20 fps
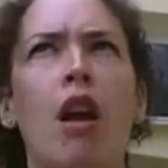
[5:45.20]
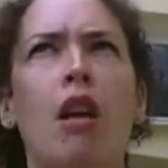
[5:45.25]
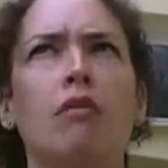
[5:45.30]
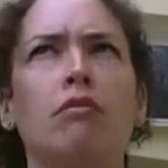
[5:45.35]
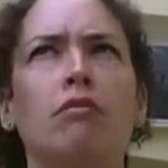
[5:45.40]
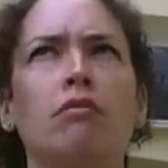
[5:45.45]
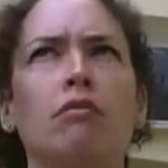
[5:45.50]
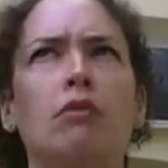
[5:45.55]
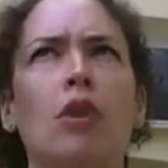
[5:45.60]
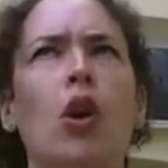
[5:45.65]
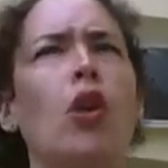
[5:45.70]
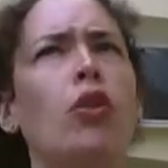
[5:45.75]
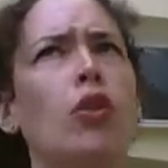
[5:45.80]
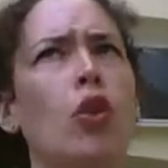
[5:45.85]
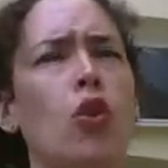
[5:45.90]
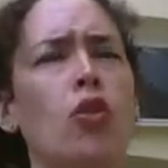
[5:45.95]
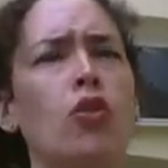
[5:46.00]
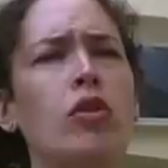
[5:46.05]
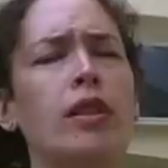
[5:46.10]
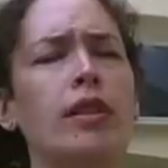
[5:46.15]
no.
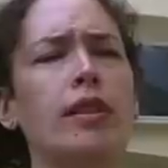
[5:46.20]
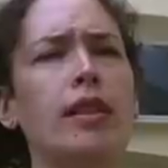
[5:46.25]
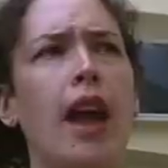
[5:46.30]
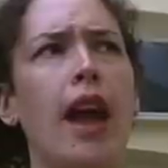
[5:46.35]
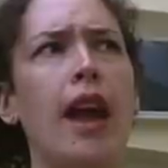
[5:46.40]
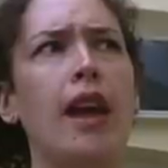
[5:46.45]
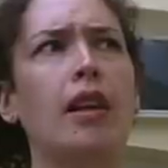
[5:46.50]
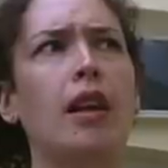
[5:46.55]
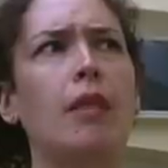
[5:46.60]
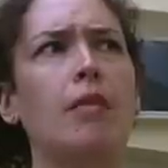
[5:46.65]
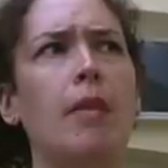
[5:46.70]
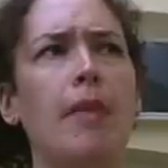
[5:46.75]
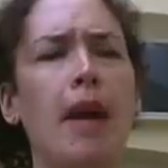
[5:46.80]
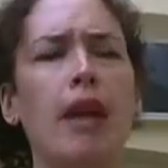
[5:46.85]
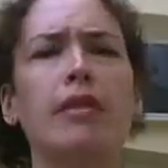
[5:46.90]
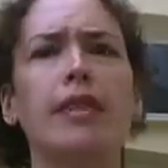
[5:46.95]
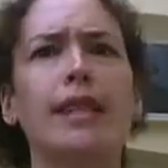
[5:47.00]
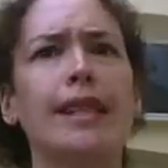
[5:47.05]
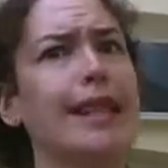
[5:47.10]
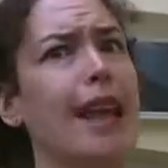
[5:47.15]
On the hunger scale, I'm
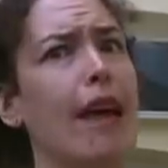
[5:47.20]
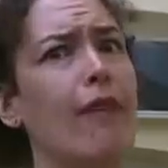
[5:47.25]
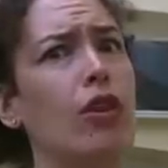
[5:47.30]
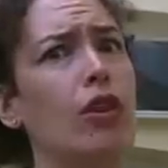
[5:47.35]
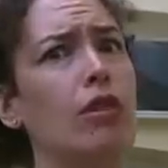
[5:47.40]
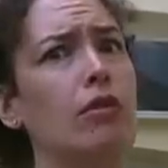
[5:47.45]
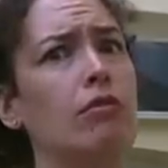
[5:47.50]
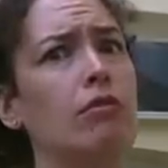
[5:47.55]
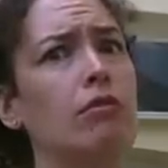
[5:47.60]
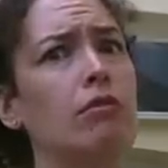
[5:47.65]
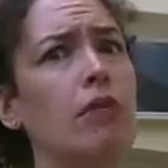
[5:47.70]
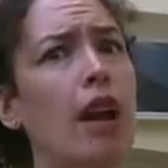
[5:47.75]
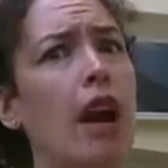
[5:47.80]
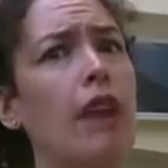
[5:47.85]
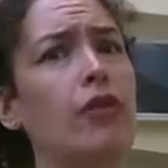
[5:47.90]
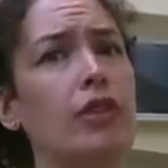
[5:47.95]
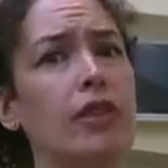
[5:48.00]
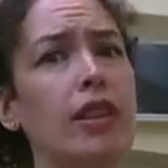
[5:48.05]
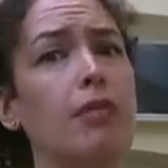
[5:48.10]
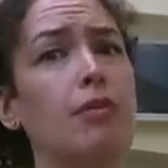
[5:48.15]
about a 7.
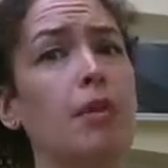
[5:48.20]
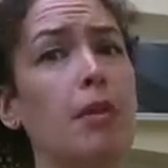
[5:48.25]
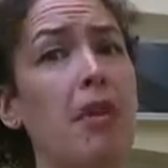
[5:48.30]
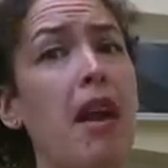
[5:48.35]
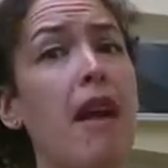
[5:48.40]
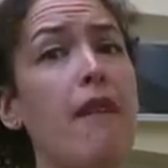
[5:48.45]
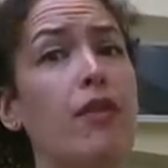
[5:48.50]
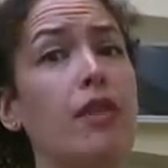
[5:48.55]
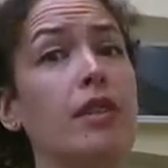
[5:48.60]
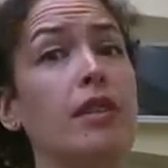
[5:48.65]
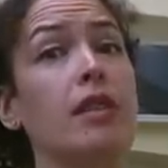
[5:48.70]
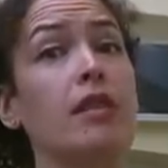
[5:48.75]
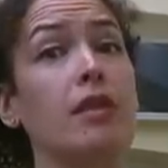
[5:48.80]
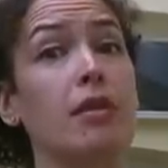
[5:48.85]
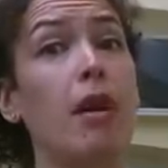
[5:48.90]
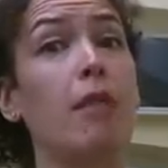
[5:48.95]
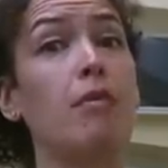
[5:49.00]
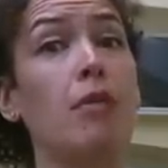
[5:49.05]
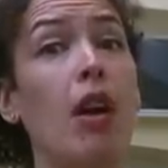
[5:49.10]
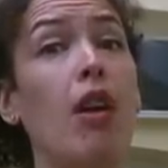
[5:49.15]
I've just had my
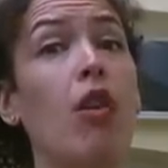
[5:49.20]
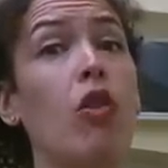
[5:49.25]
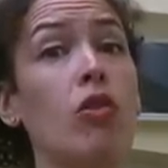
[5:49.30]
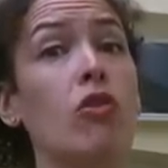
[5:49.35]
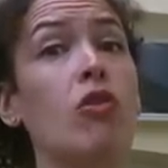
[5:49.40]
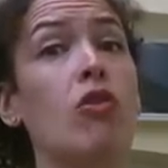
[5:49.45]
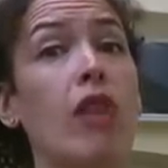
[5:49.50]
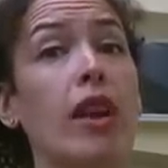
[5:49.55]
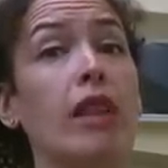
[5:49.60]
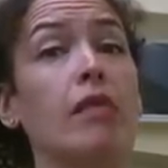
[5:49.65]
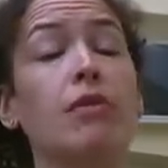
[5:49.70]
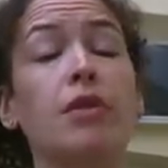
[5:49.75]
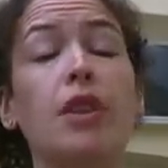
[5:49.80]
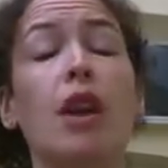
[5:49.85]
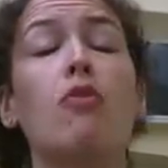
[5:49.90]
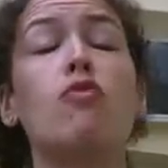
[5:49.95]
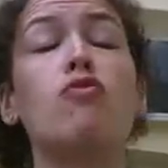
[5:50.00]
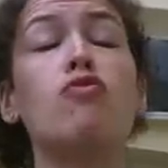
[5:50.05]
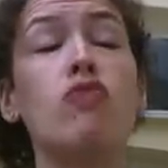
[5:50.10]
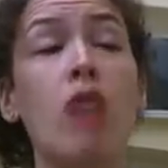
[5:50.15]
breakfast, so I'm not hungry.
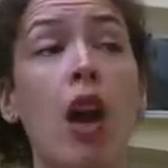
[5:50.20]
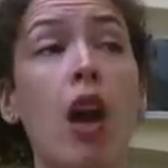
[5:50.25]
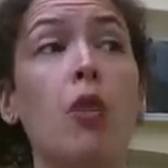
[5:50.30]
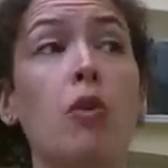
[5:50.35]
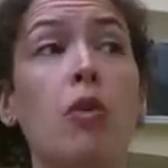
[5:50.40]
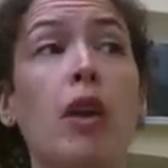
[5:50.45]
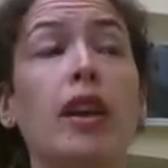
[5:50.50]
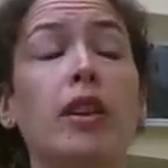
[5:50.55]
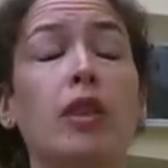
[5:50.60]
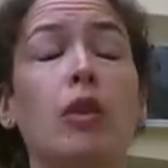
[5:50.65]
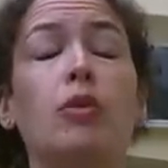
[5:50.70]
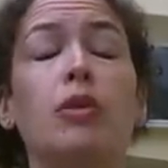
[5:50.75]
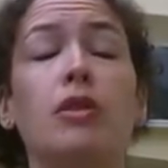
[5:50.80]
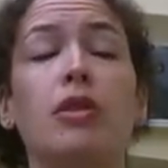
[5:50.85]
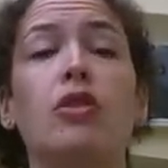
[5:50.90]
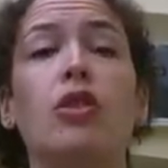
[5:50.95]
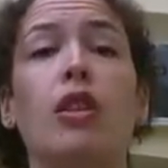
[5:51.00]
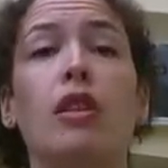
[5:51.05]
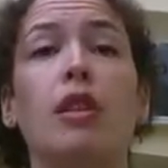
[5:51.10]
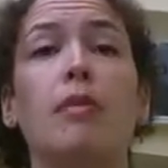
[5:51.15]
So no, I don't
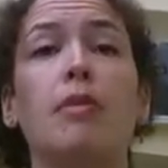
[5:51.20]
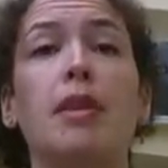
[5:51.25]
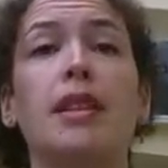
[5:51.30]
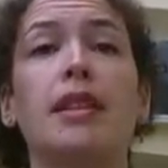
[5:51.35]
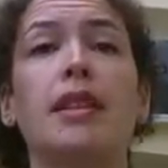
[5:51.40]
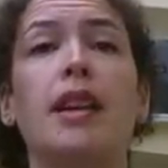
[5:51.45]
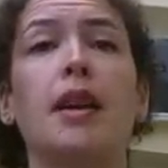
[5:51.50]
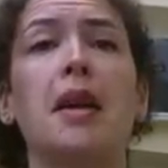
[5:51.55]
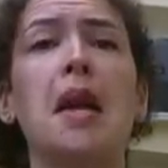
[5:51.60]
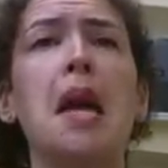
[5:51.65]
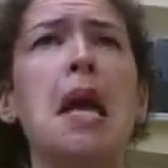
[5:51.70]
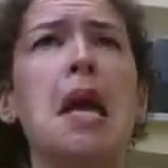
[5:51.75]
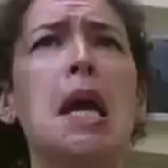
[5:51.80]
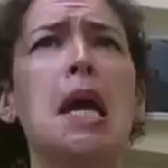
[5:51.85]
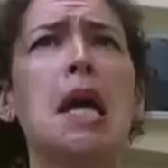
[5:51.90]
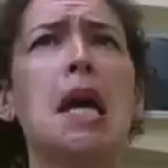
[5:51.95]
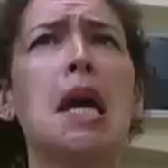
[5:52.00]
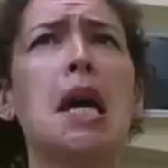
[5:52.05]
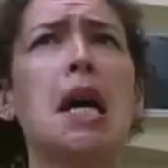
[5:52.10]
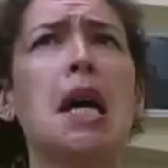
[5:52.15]
want a chocolate biscuit.
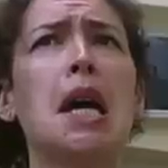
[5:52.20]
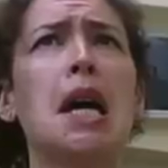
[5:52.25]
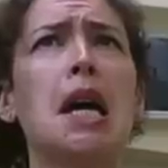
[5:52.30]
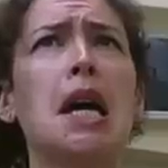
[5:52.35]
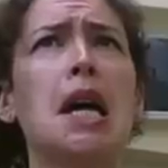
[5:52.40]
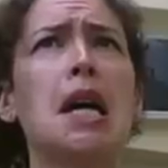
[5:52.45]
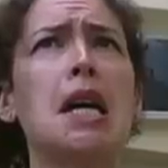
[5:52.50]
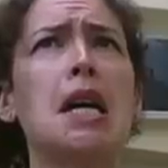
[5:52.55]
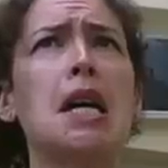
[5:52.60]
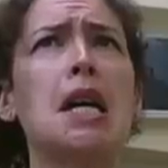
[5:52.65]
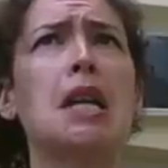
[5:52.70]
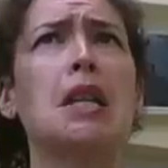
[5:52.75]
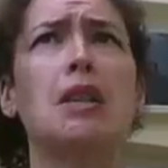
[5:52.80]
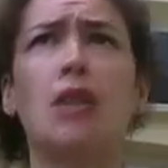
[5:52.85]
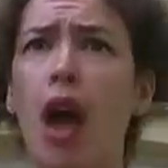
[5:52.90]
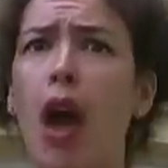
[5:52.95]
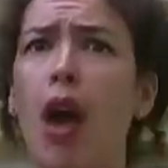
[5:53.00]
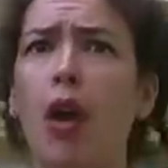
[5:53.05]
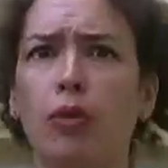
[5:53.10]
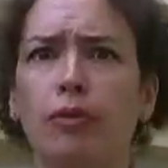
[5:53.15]

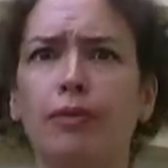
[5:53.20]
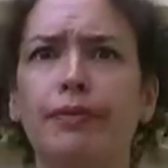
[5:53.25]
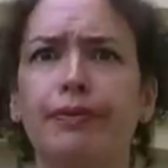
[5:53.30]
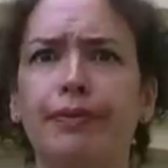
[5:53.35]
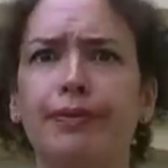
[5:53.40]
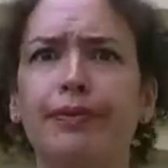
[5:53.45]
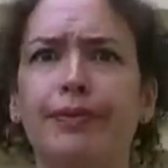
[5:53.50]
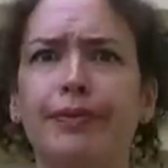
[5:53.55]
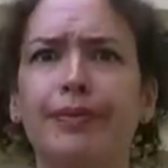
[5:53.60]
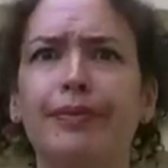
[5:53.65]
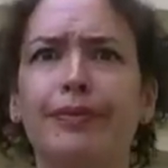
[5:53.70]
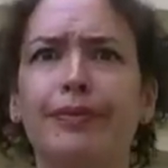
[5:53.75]
No.